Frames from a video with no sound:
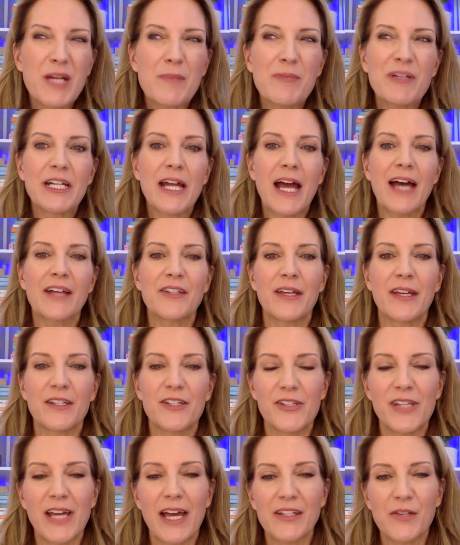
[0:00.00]
but it
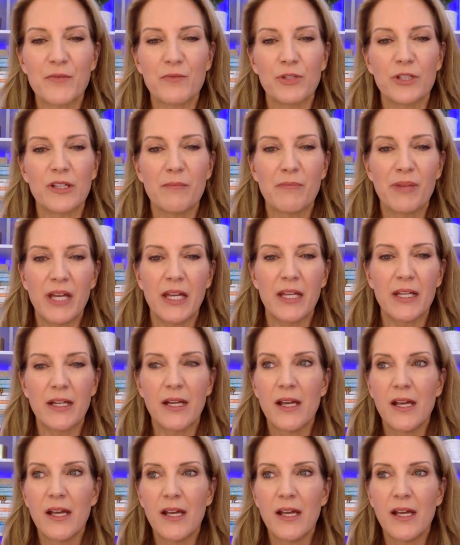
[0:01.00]
just hasn't really been